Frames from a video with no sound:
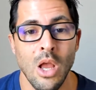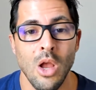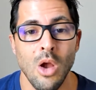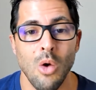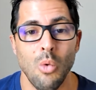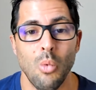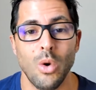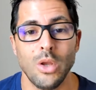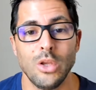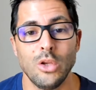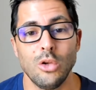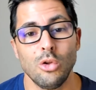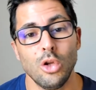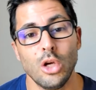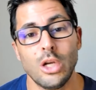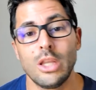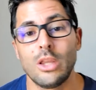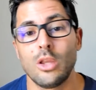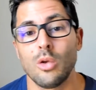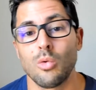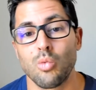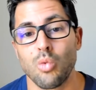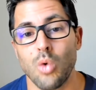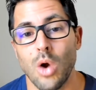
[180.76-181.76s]
When you look
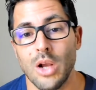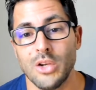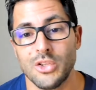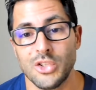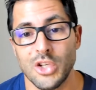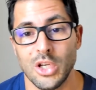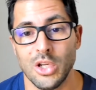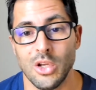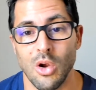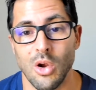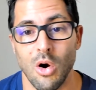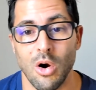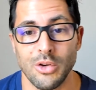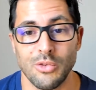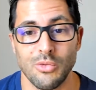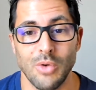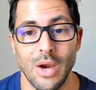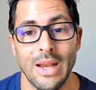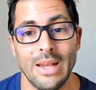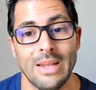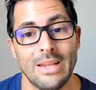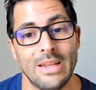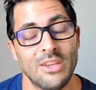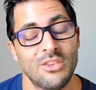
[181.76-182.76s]
at the rushing yards,
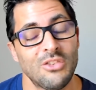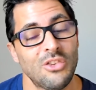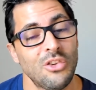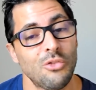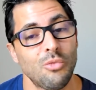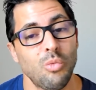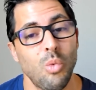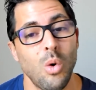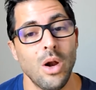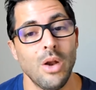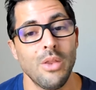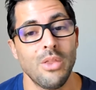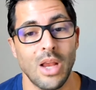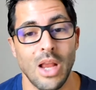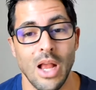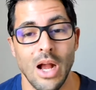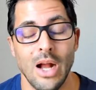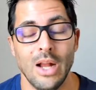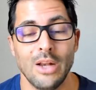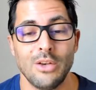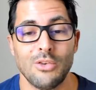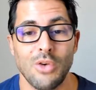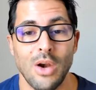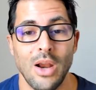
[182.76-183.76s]
right? And this is where the
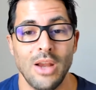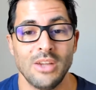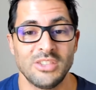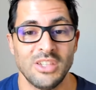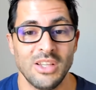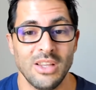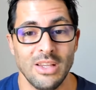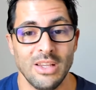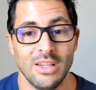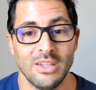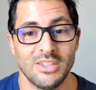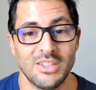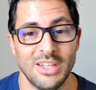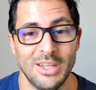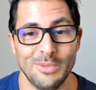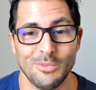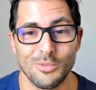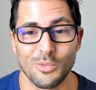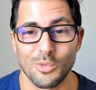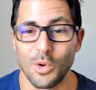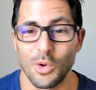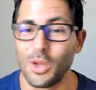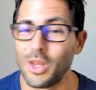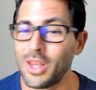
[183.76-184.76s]
contrast of these
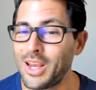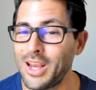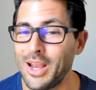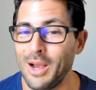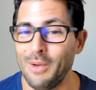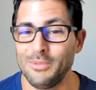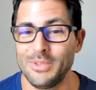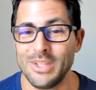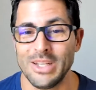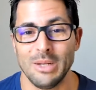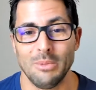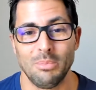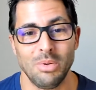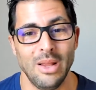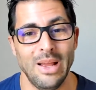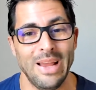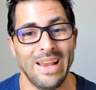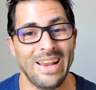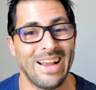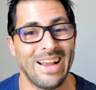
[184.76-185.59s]
teams really comes into play,